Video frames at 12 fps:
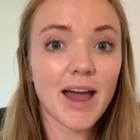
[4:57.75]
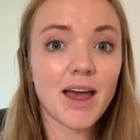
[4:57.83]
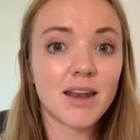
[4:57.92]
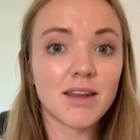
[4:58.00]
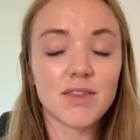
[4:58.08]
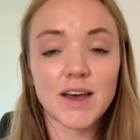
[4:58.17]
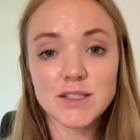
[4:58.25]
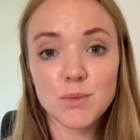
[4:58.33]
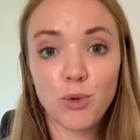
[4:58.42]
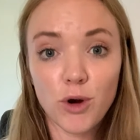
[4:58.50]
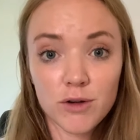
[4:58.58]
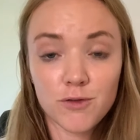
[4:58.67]
And that's
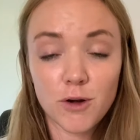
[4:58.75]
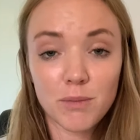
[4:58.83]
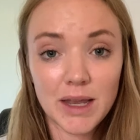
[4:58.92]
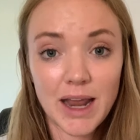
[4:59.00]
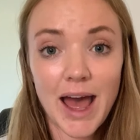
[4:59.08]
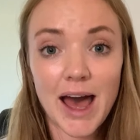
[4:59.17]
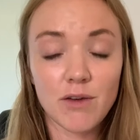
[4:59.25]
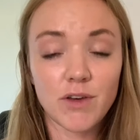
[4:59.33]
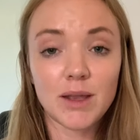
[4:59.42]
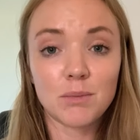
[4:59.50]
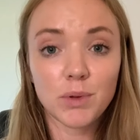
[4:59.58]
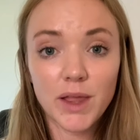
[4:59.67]
important for me to have
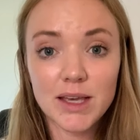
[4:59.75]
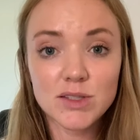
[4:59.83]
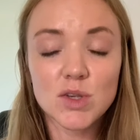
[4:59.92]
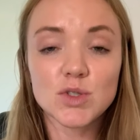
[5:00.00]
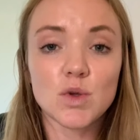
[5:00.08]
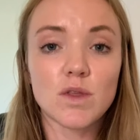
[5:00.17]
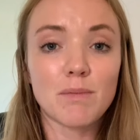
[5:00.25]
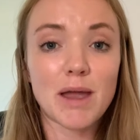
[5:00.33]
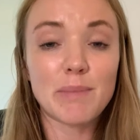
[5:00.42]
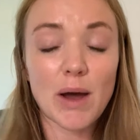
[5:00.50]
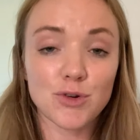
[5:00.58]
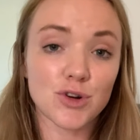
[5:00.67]
in place so that my
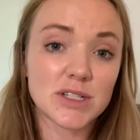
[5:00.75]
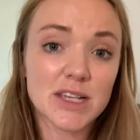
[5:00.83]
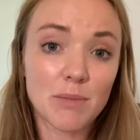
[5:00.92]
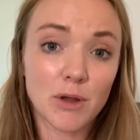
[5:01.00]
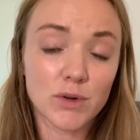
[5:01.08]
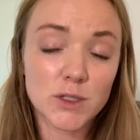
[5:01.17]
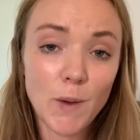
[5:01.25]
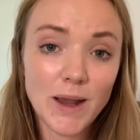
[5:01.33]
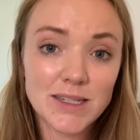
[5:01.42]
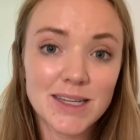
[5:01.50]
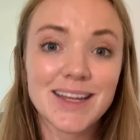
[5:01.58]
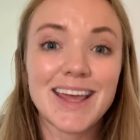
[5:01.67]
boundaries can be
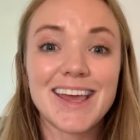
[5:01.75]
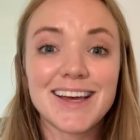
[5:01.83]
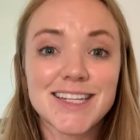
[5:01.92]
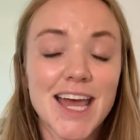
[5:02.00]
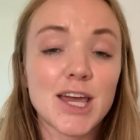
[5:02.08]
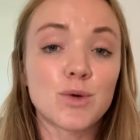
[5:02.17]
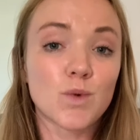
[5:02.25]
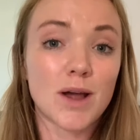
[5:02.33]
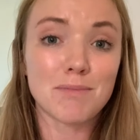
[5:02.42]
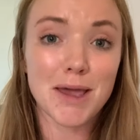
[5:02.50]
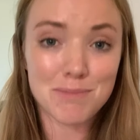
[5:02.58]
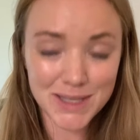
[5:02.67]
respected and I can
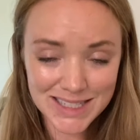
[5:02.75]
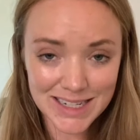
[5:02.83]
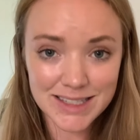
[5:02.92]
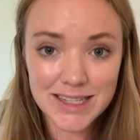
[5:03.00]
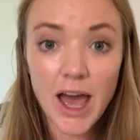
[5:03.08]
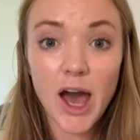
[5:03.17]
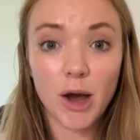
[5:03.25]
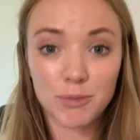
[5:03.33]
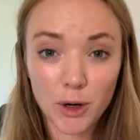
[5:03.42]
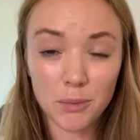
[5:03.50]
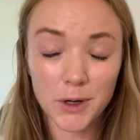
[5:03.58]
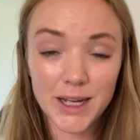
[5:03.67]
run my business
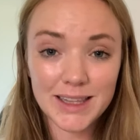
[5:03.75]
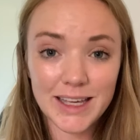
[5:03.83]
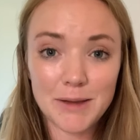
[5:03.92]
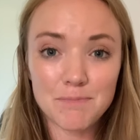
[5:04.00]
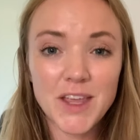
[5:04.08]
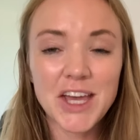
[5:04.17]
appropriately.